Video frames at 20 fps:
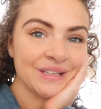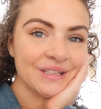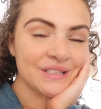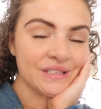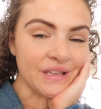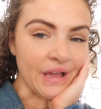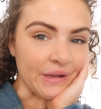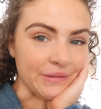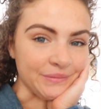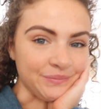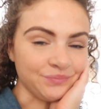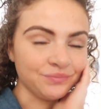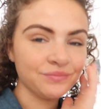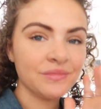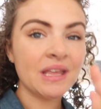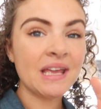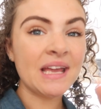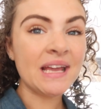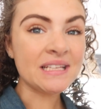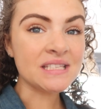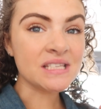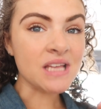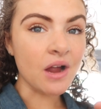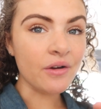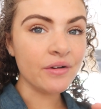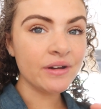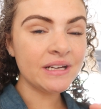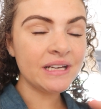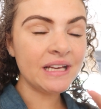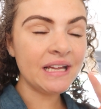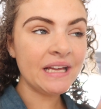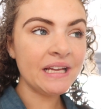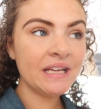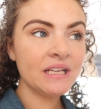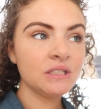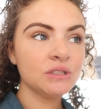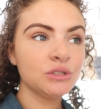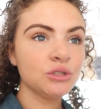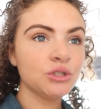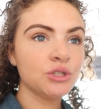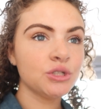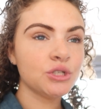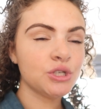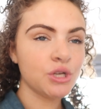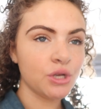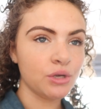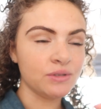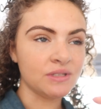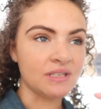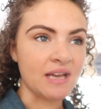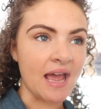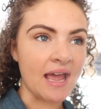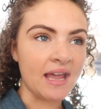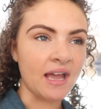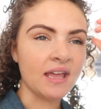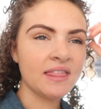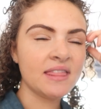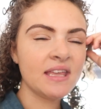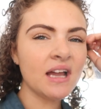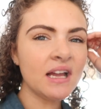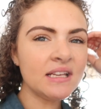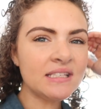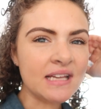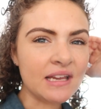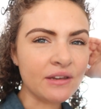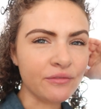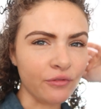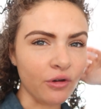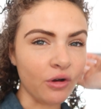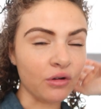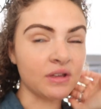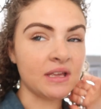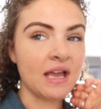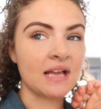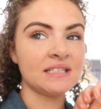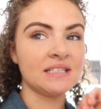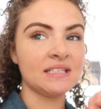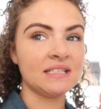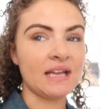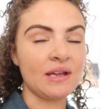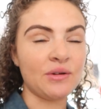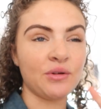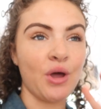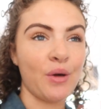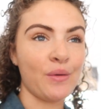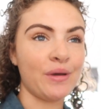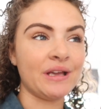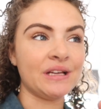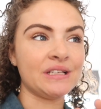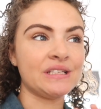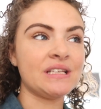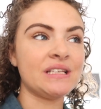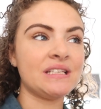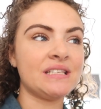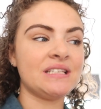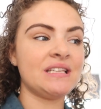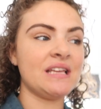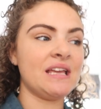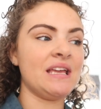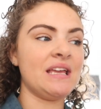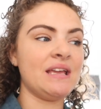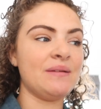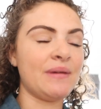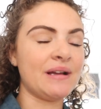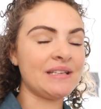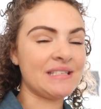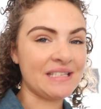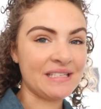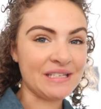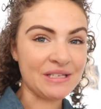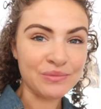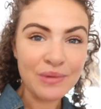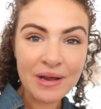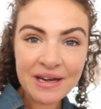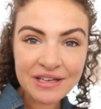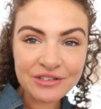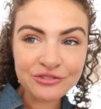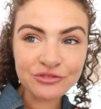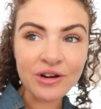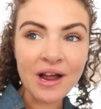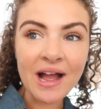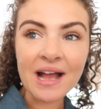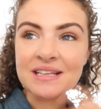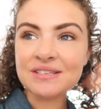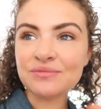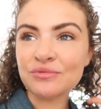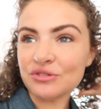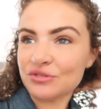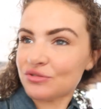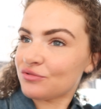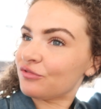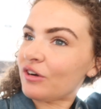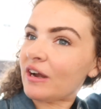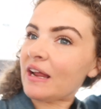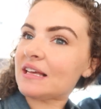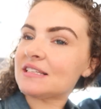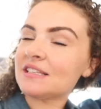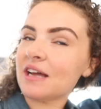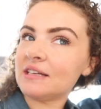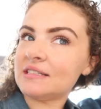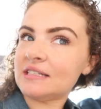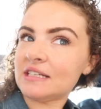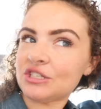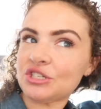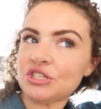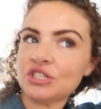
So it's currently Tuesday. I think I did vlog yesterday going to see my sister's wedding dress, which was really exciting.